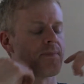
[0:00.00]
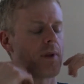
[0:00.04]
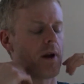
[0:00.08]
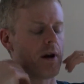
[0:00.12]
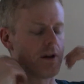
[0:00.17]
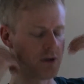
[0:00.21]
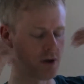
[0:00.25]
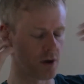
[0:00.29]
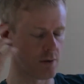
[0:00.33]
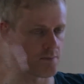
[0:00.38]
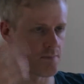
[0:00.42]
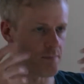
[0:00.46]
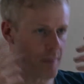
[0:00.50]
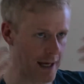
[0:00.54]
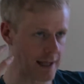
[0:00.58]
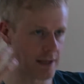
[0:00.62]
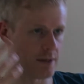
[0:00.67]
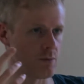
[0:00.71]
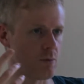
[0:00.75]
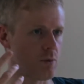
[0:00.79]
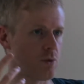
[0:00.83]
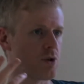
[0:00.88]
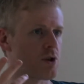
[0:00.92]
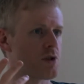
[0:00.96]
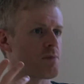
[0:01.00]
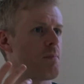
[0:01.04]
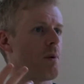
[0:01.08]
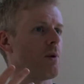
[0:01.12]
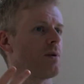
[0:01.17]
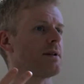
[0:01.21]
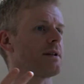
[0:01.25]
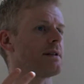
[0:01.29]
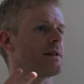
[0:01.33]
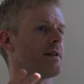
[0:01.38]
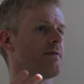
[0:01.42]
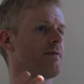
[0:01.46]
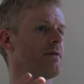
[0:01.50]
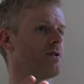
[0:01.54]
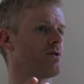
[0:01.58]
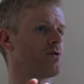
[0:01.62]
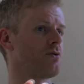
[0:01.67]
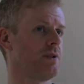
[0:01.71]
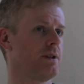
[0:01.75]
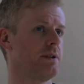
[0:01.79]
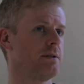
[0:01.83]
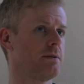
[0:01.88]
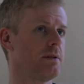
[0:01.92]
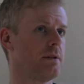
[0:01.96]
and your mind will respond as if it's
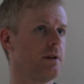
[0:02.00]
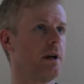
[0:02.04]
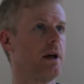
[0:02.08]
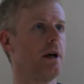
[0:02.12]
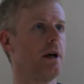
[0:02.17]
real.